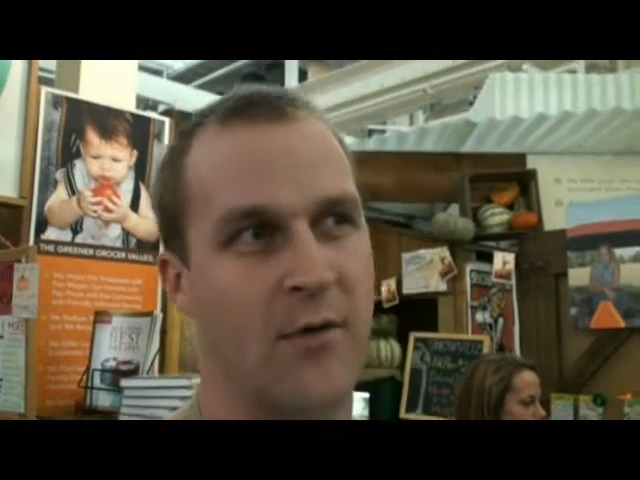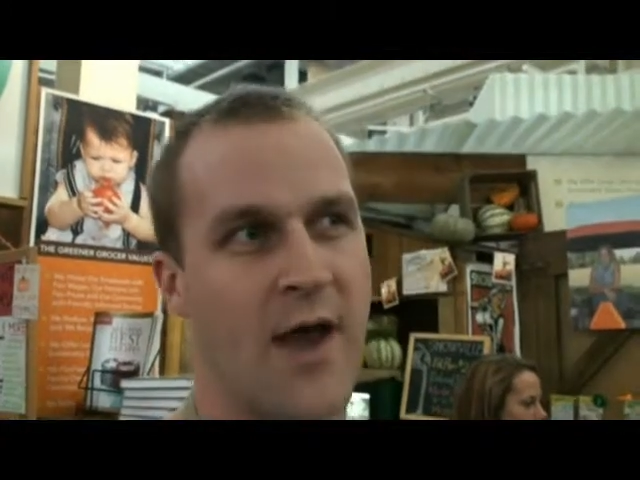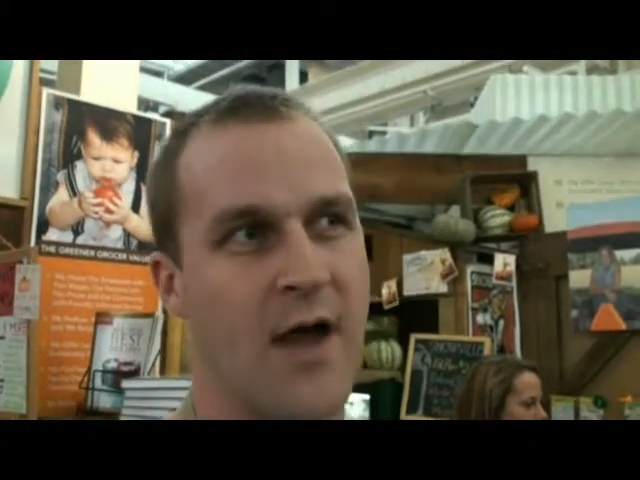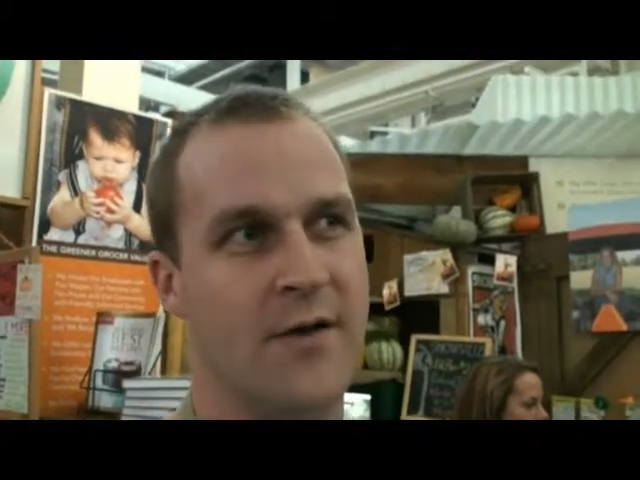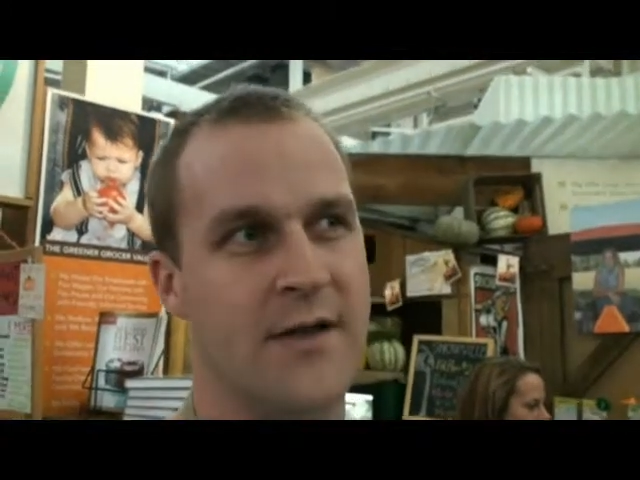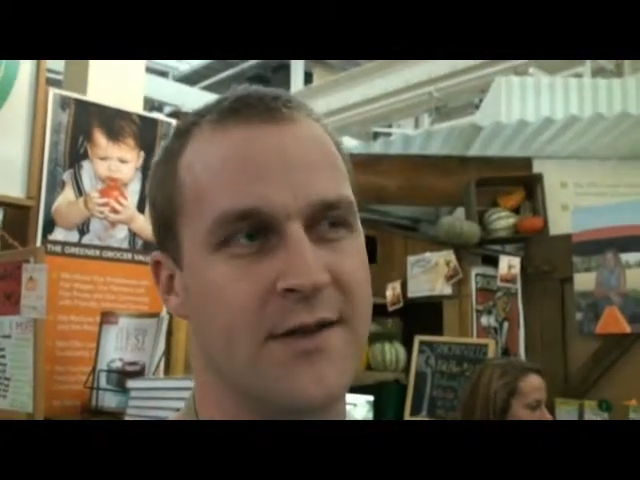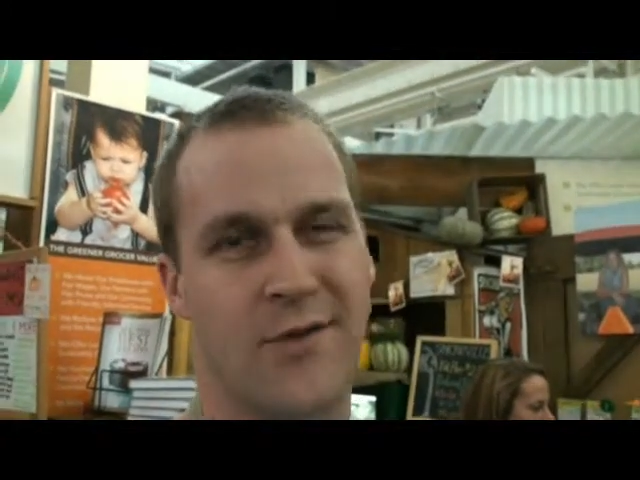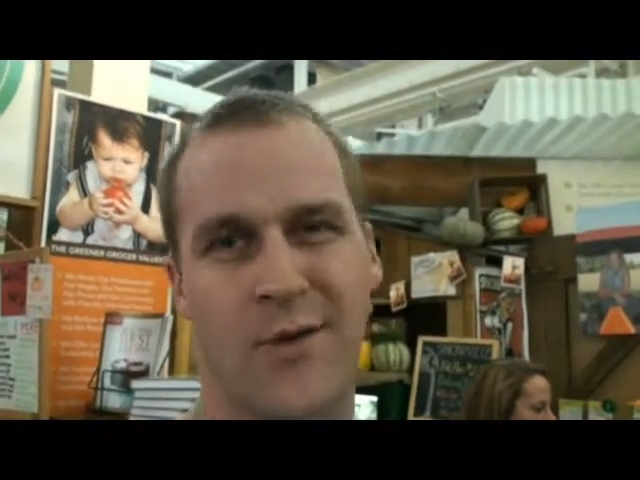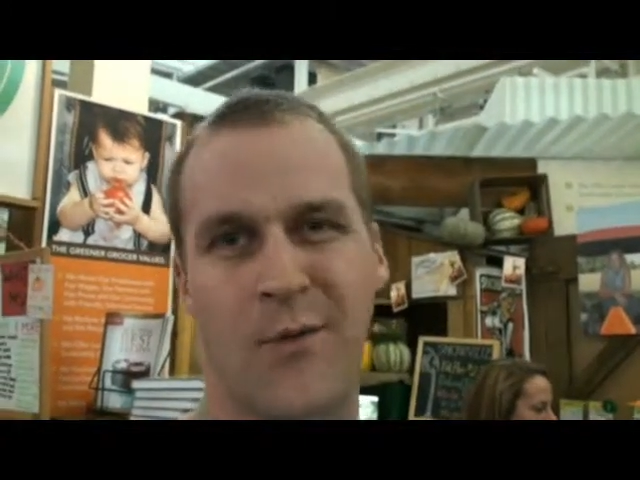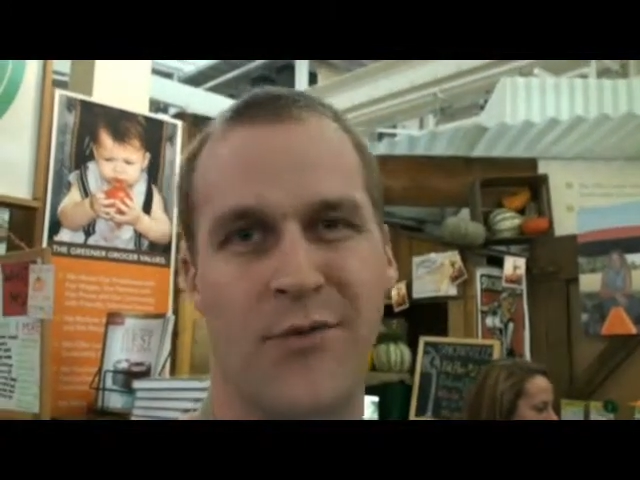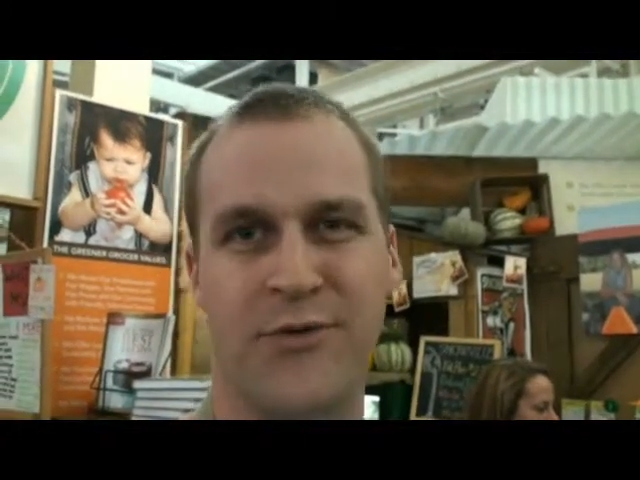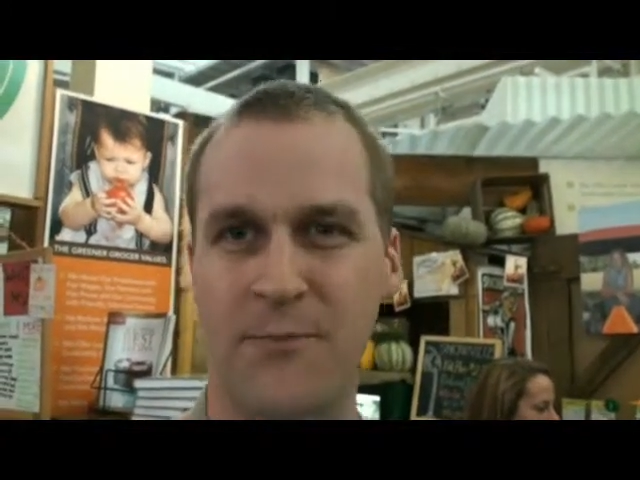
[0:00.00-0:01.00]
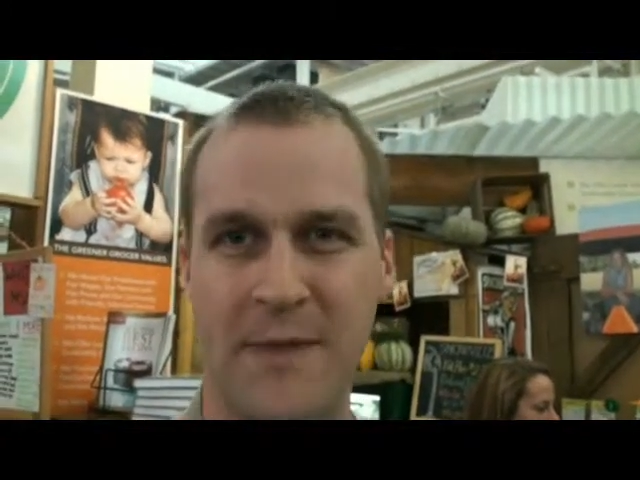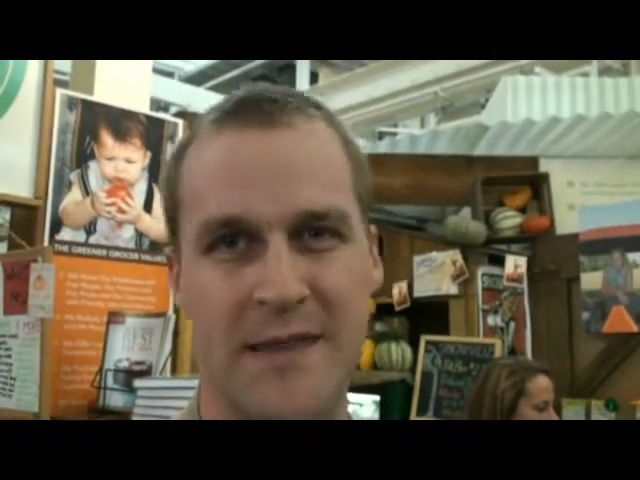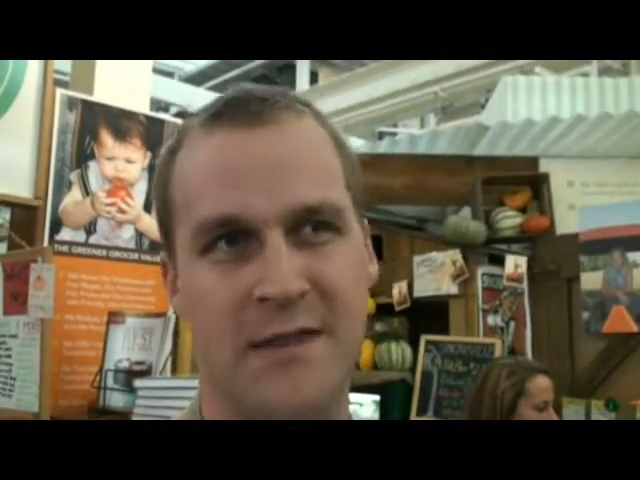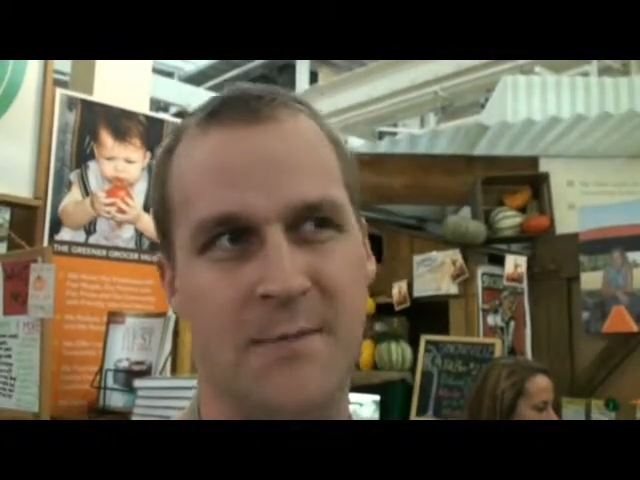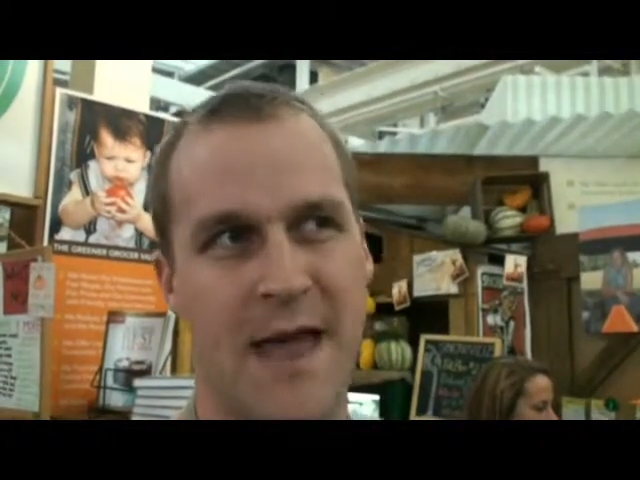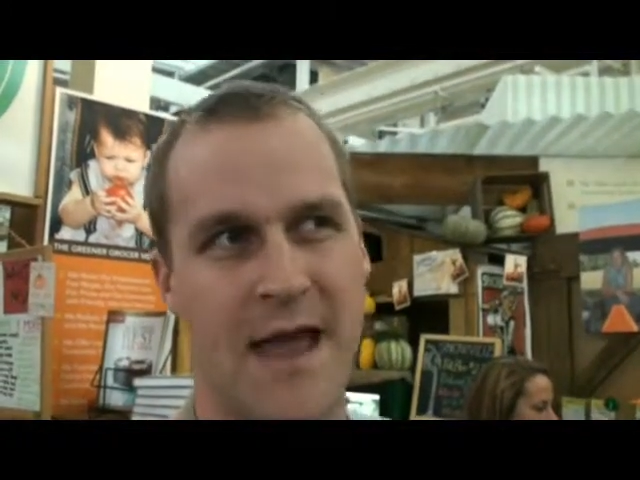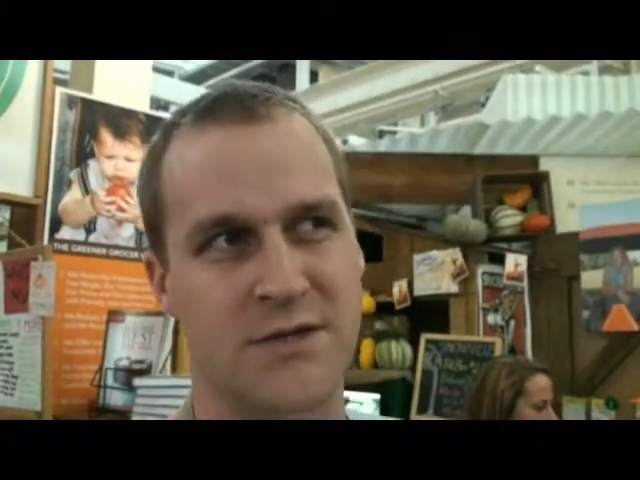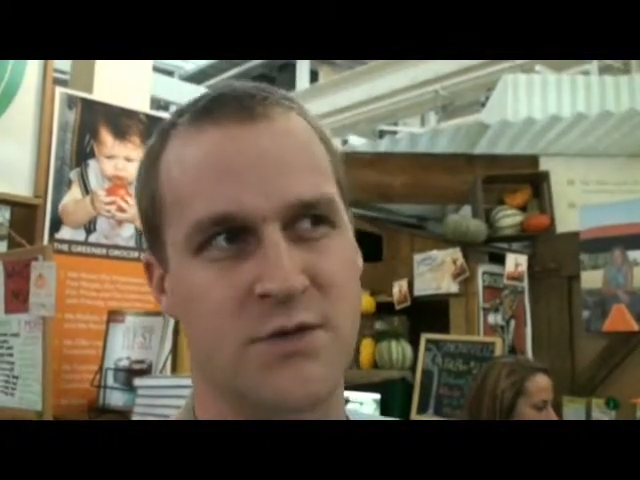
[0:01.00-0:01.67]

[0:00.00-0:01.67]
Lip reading: around it, we won't throw meat in the bag.